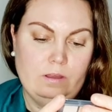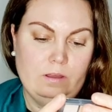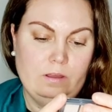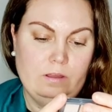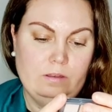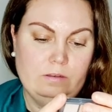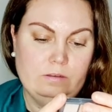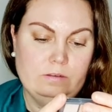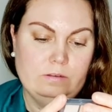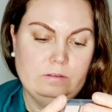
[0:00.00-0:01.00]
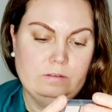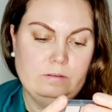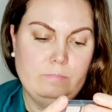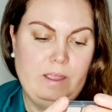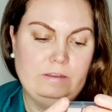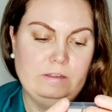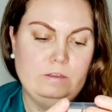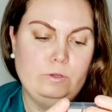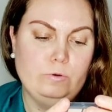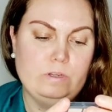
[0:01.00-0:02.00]
And made in
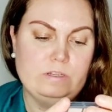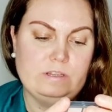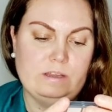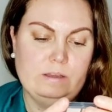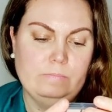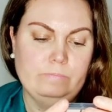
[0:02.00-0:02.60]
USA.